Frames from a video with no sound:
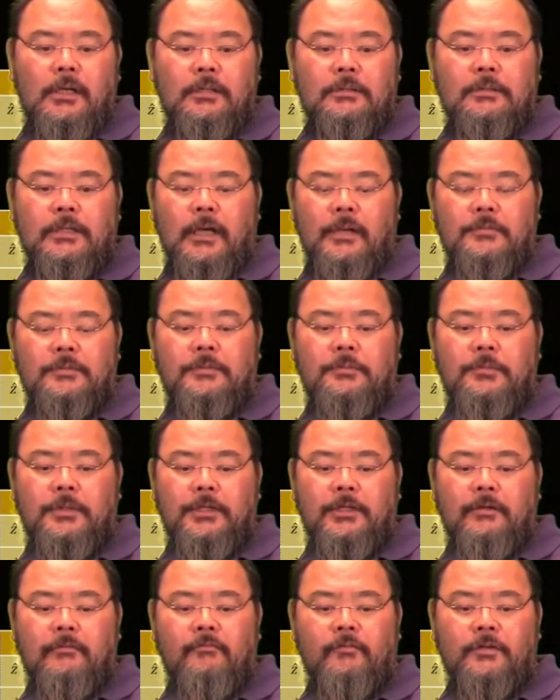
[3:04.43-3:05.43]
times
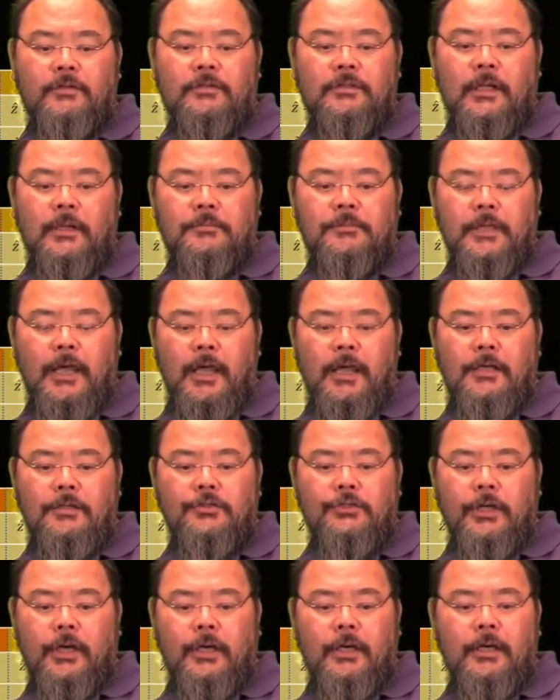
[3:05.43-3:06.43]
b inverse times
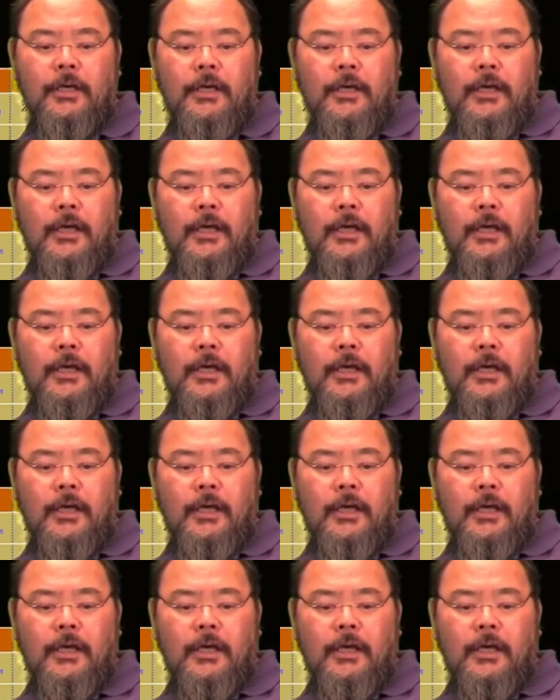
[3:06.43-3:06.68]
aj.